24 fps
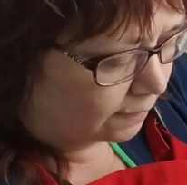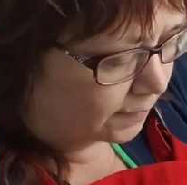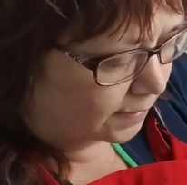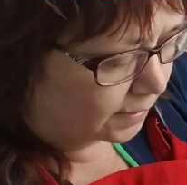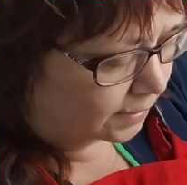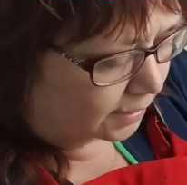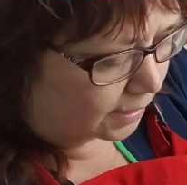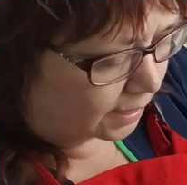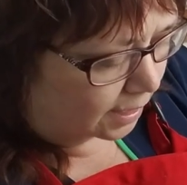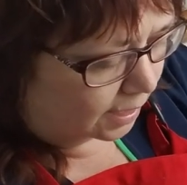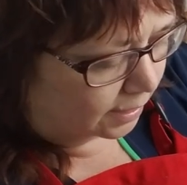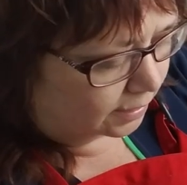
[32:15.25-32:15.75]

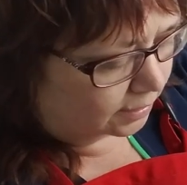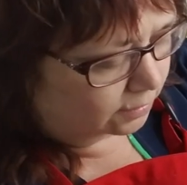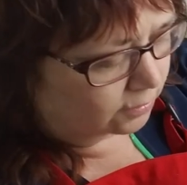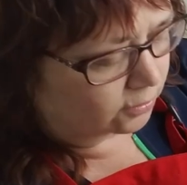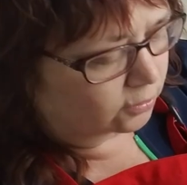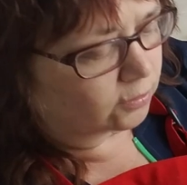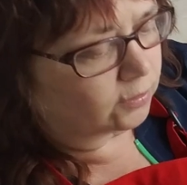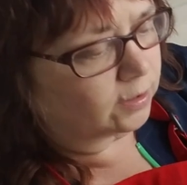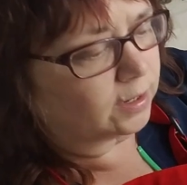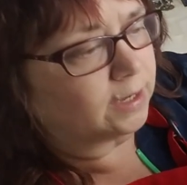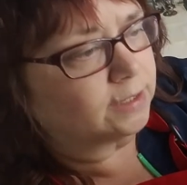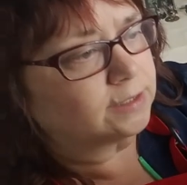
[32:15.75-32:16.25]
that it kind
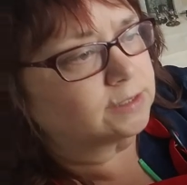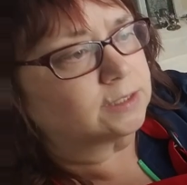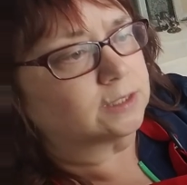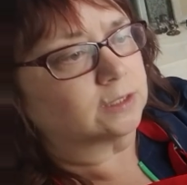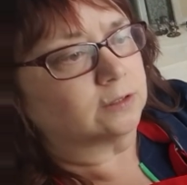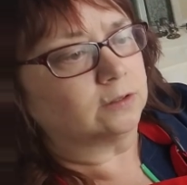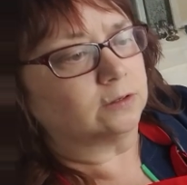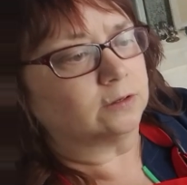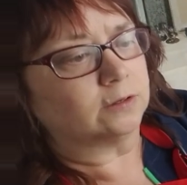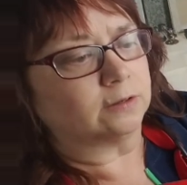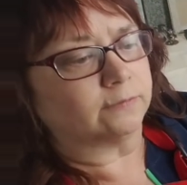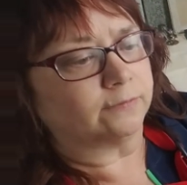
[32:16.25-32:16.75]
of creates
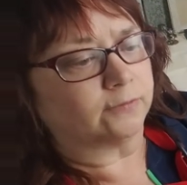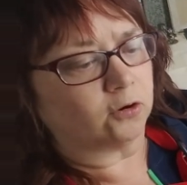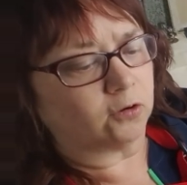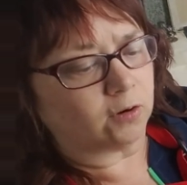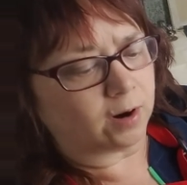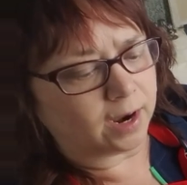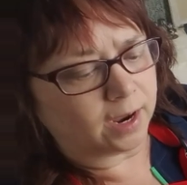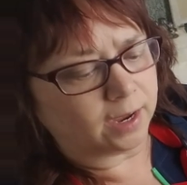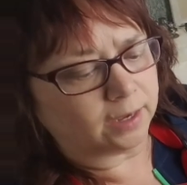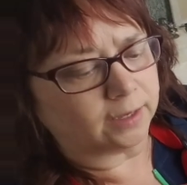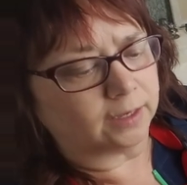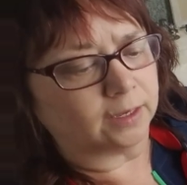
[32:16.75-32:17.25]
the look of
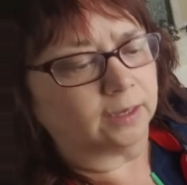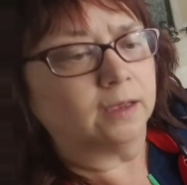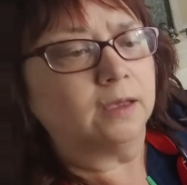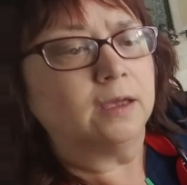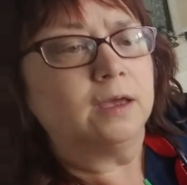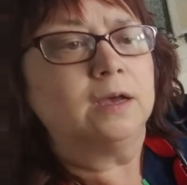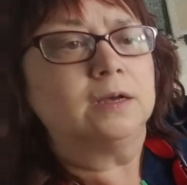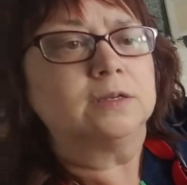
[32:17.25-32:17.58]
cracking.